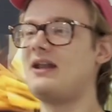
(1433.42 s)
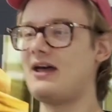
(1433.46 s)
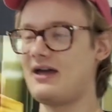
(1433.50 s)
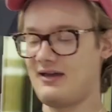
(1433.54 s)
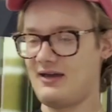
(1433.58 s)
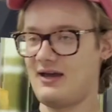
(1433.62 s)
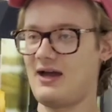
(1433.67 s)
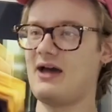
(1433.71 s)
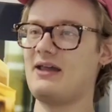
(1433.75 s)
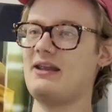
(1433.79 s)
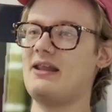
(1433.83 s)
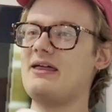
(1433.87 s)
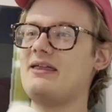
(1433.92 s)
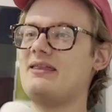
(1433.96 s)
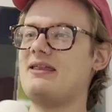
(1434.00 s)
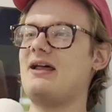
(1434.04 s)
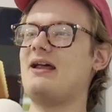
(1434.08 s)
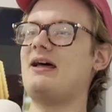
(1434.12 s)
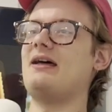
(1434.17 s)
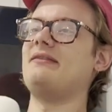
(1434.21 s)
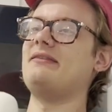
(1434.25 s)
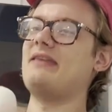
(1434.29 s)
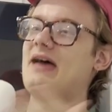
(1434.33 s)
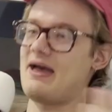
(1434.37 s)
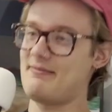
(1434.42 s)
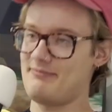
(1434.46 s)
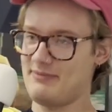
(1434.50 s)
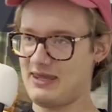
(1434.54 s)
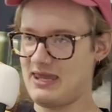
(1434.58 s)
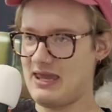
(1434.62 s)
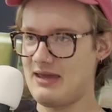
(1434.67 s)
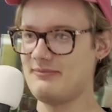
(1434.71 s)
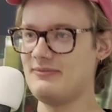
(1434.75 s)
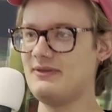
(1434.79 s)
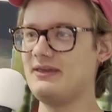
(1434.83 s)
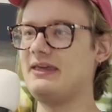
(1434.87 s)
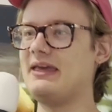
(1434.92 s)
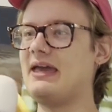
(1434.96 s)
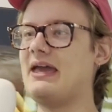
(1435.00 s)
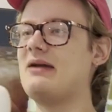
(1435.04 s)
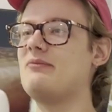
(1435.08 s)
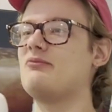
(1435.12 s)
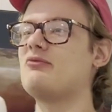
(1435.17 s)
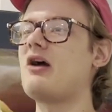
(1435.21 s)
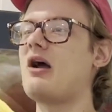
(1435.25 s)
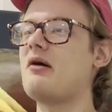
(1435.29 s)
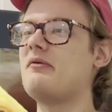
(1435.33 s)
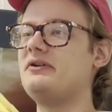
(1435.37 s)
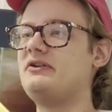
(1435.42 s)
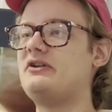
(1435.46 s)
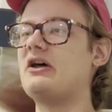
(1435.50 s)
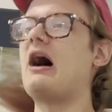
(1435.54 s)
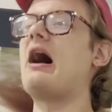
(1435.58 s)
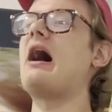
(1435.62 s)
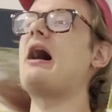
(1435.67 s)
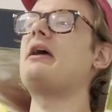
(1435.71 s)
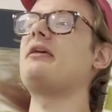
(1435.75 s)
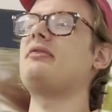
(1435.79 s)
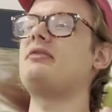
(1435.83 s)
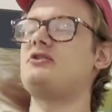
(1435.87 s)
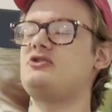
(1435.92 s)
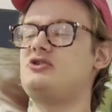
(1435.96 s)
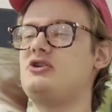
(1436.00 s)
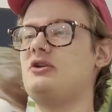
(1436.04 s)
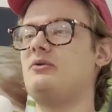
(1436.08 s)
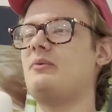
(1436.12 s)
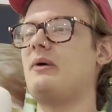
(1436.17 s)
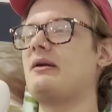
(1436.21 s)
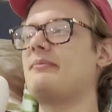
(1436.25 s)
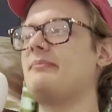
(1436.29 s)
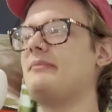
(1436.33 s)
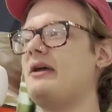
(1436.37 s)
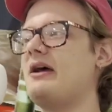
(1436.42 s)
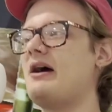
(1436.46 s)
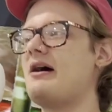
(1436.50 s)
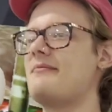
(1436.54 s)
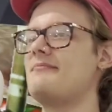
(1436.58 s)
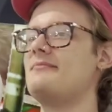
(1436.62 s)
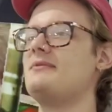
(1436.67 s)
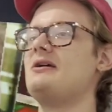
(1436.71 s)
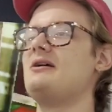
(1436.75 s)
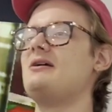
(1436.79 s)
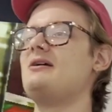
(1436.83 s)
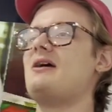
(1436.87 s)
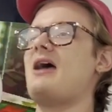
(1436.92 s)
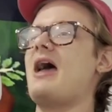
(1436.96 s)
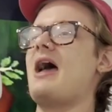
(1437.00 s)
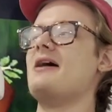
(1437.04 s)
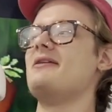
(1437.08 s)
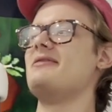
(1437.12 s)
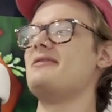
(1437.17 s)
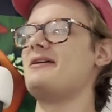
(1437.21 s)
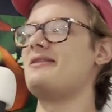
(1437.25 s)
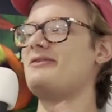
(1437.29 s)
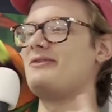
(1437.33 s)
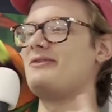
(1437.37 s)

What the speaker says: And then that became the game where I would die and then she'd wake me up. And then